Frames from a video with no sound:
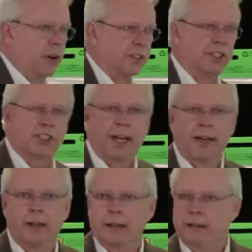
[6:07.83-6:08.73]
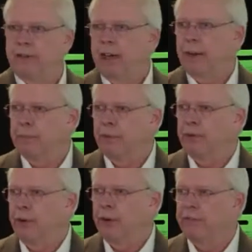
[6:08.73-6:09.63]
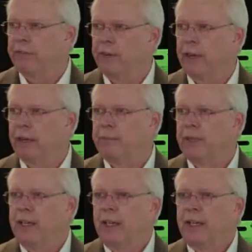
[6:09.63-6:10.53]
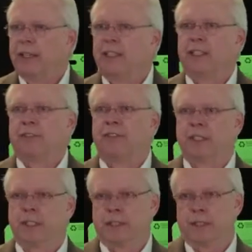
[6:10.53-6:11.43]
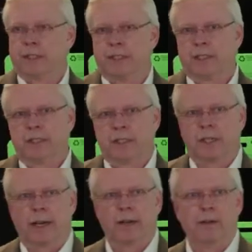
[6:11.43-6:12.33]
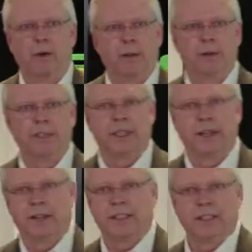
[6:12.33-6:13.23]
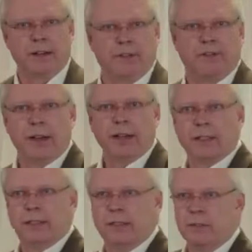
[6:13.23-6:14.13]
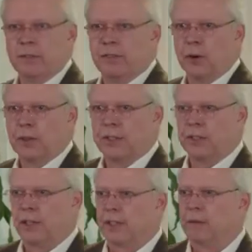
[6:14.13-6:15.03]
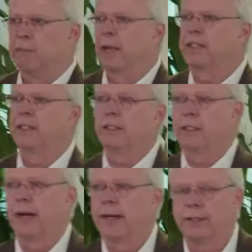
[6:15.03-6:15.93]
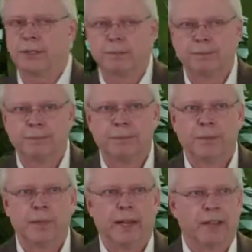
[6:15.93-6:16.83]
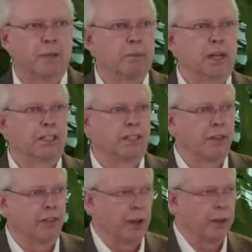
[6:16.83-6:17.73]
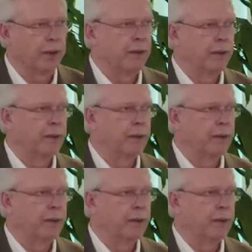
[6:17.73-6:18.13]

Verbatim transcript: called Scale, if you happen to have heard of it or not. This is a physicist. This is a guy who operates out of the Santa Fe Institute and focuses on complexity science and complexity theory.